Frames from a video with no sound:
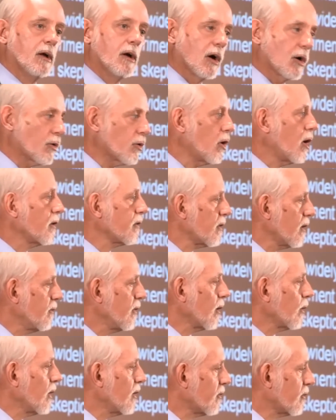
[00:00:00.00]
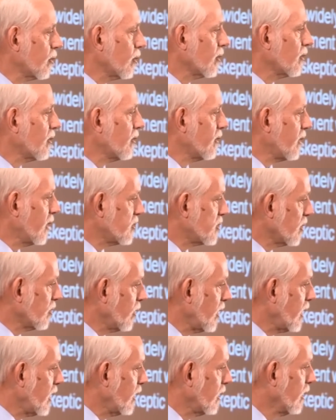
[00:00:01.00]
across the various sources that you're
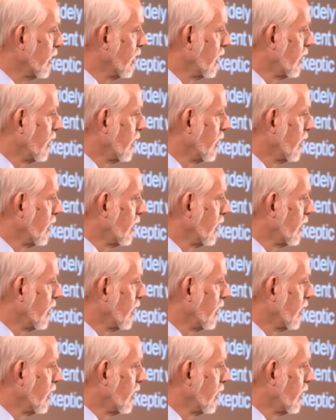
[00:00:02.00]
reading.